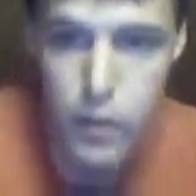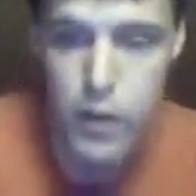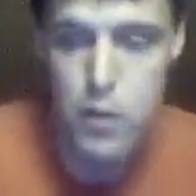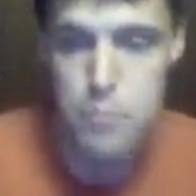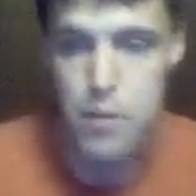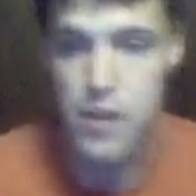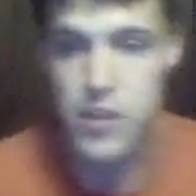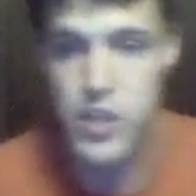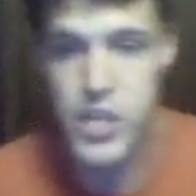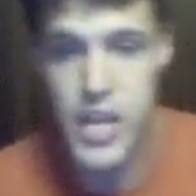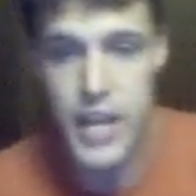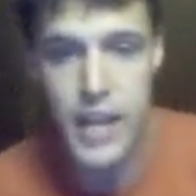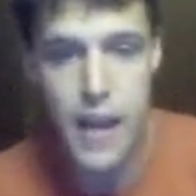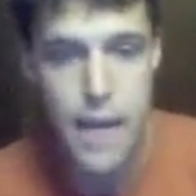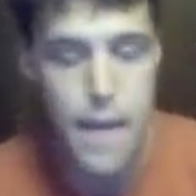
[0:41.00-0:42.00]
to impress a
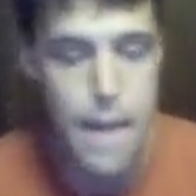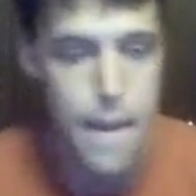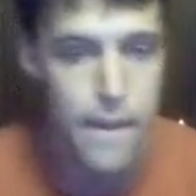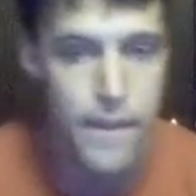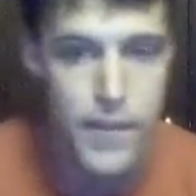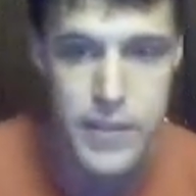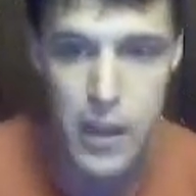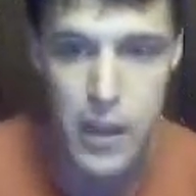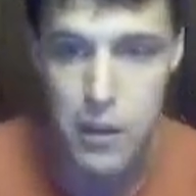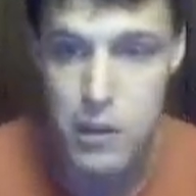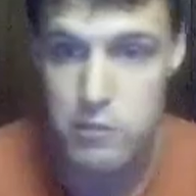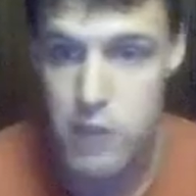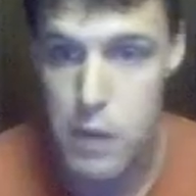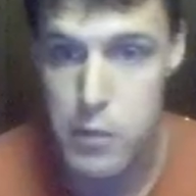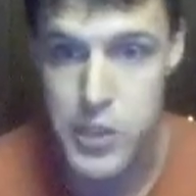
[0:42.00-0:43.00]
chick? Tell her to
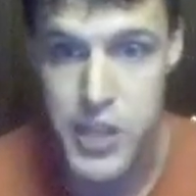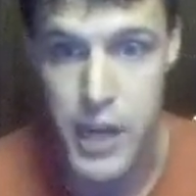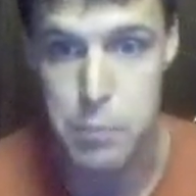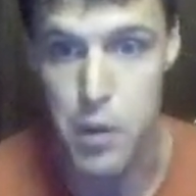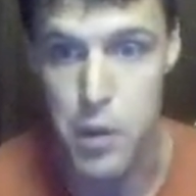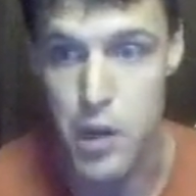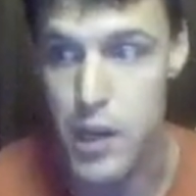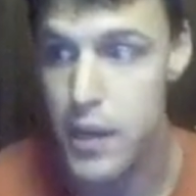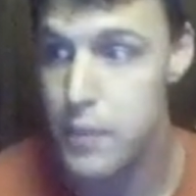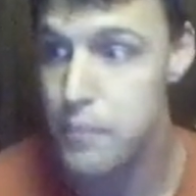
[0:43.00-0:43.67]
grab her checkbook.